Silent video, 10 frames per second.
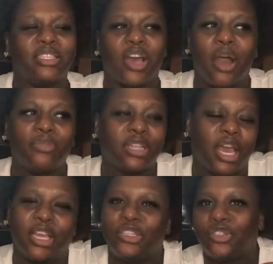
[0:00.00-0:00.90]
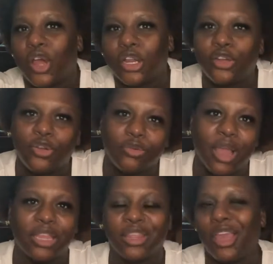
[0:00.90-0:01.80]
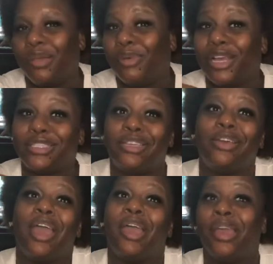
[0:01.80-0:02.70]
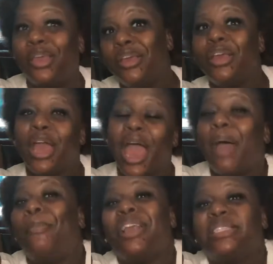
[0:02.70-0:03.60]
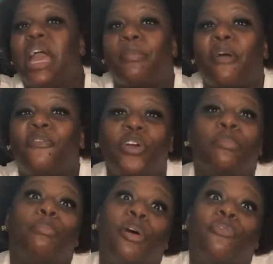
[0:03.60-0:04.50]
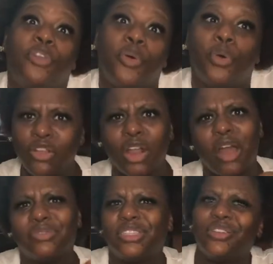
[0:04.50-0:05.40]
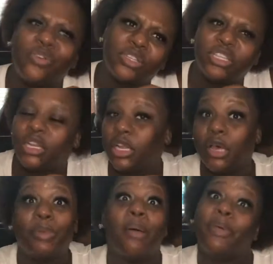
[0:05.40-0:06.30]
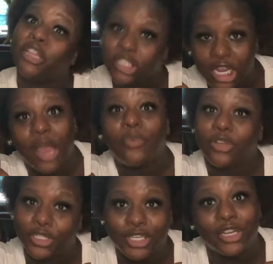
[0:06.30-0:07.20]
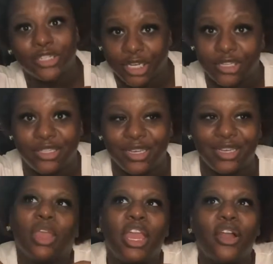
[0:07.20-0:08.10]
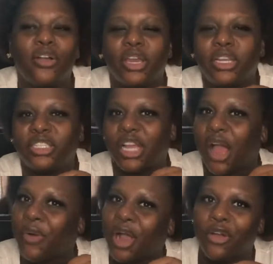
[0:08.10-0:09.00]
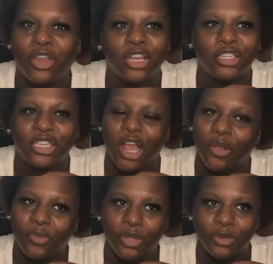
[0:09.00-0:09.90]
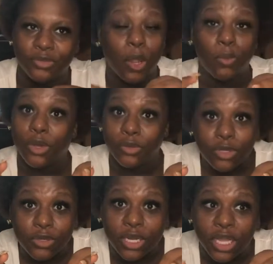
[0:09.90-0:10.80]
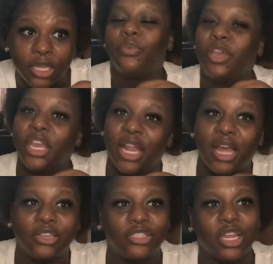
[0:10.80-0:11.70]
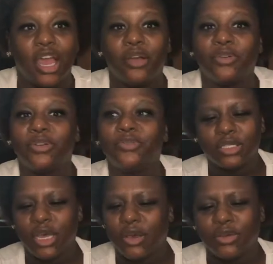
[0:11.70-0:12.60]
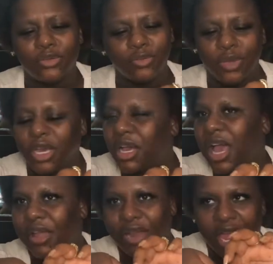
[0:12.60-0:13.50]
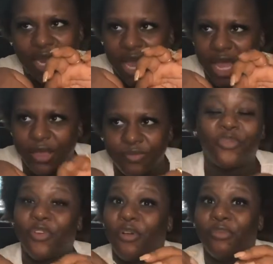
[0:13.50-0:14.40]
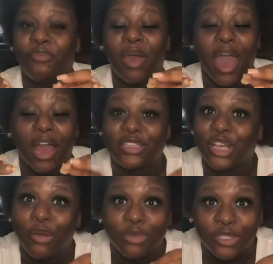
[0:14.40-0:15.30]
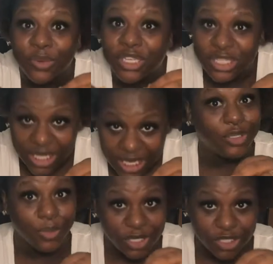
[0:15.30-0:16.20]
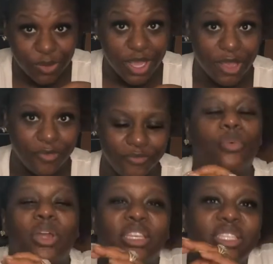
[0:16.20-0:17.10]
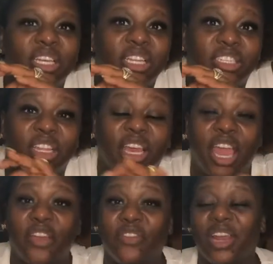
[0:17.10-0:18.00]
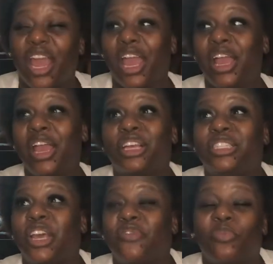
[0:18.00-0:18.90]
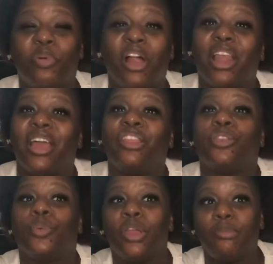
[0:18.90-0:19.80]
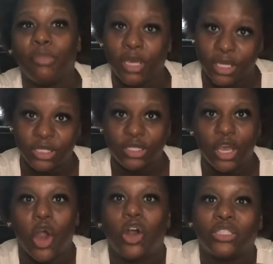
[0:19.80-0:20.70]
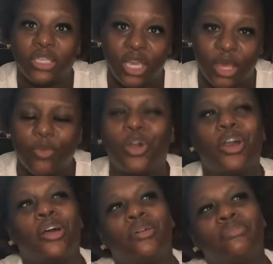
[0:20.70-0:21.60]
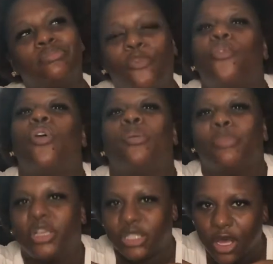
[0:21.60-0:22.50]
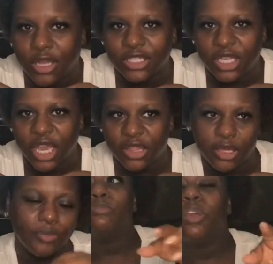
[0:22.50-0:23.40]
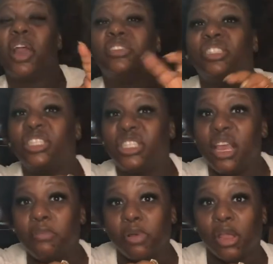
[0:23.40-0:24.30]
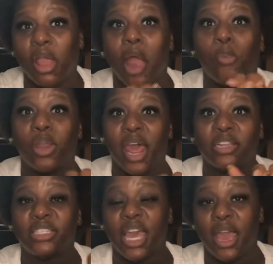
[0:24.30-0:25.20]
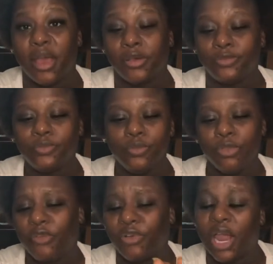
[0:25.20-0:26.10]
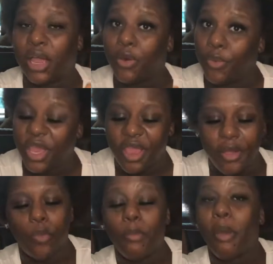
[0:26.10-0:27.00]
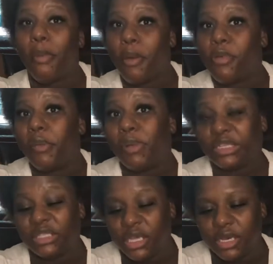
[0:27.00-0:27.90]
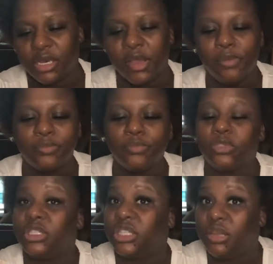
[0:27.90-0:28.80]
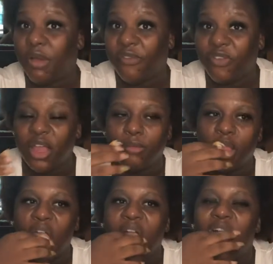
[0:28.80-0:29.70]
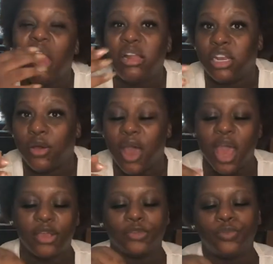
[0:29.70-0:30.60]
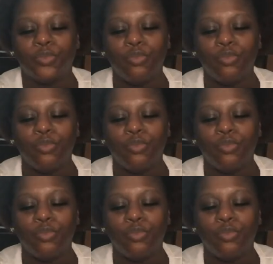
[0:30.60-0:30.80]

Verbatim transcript: So I was like trying to do the right thing, but I basically had my foot in both doors. You know, I'm still going to the club, but I made sure I went to church or something. He go get in the shower. I go get in the shower with him. We don't do nothing. We get out the shower. So we hung out that day from October 26, 2012. We just seen each other every day, except for probably like 3 months altogether. Well, 4 months altogether. Because December, I went out of town for like a week with my mama and my son to see my family in Ohio.